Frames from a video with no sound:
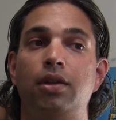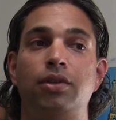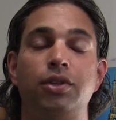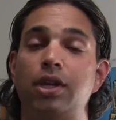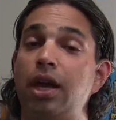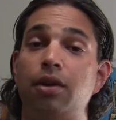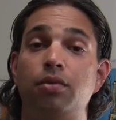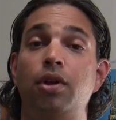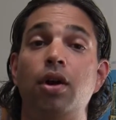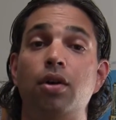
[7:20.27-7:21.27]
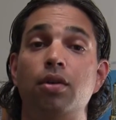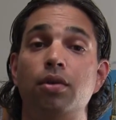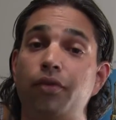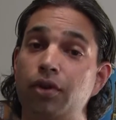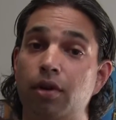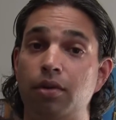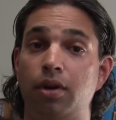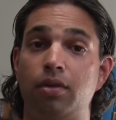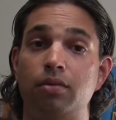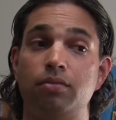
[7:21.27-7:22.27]
to say I don't know if you don't
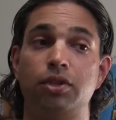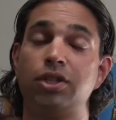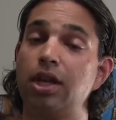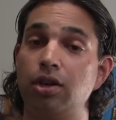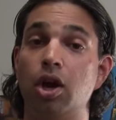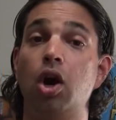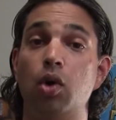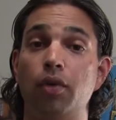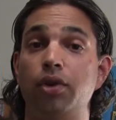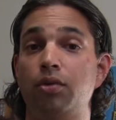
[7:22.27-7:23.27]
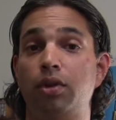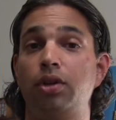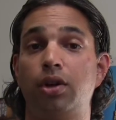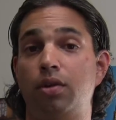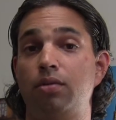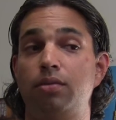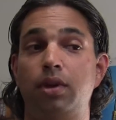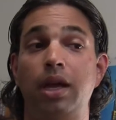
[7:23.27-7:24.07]
know, to say no if you really don't,